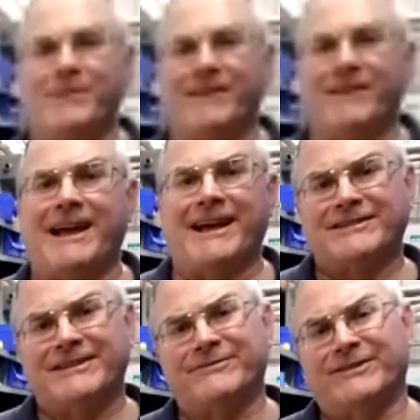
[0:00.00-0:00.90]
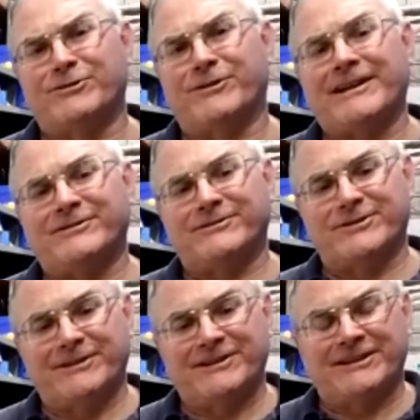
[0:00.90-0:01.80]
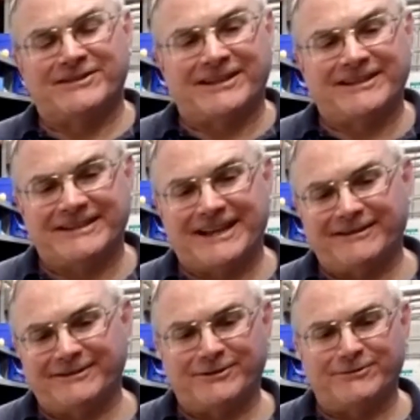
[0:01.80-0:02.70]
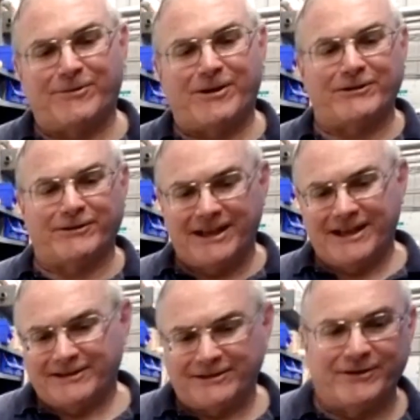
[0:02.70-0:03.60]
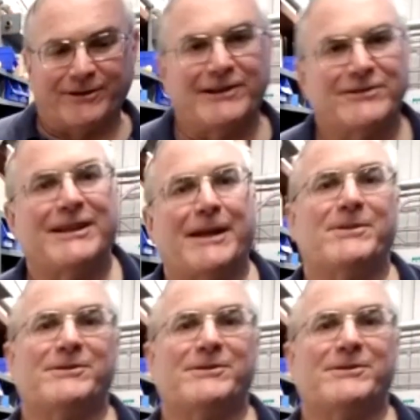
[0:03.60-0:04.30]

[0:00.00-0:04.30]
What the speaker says: ask if the tracks are so we can send it down into the water to various depths.